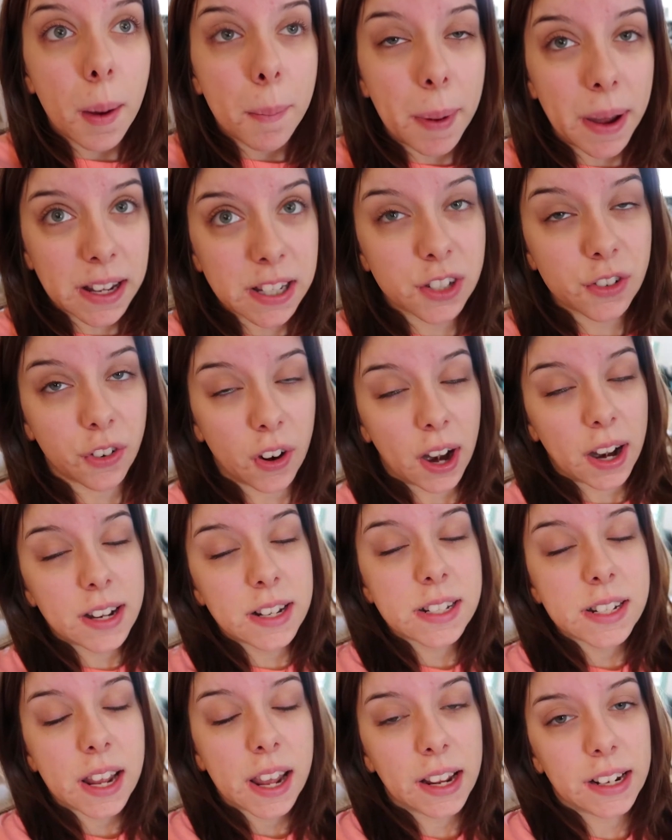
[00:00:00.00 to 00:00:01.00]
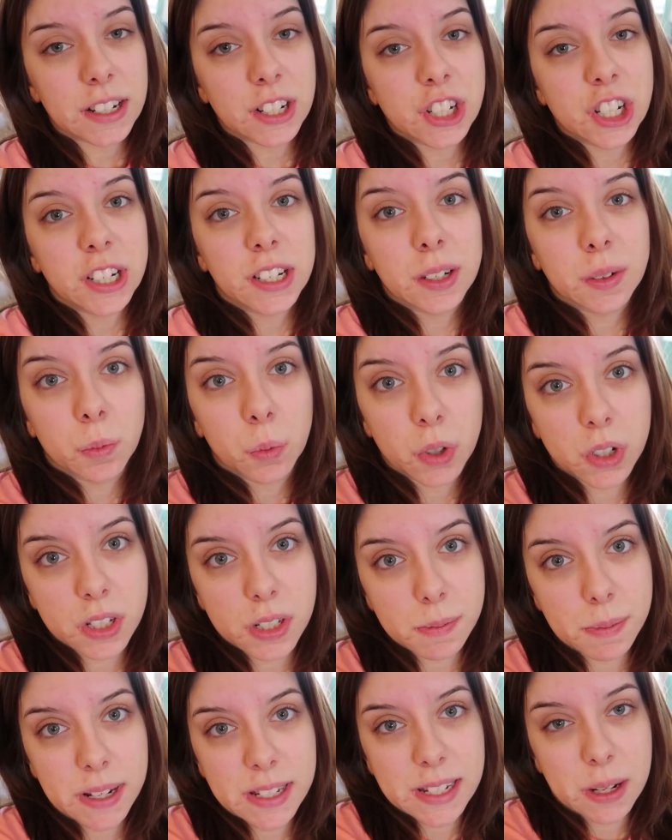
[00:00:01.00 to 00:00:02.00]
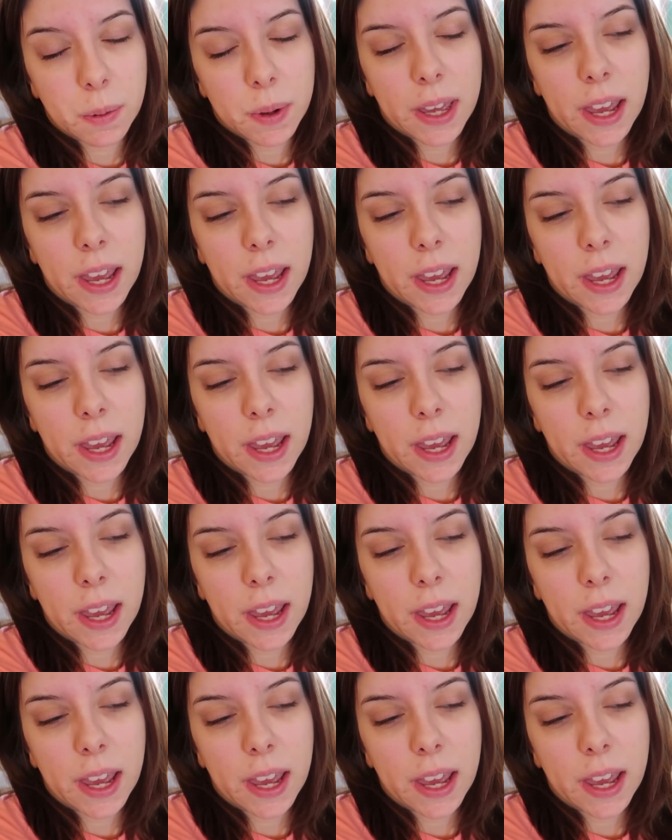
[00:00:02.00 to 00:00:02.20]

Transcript: best friend and she didn't want to miss it.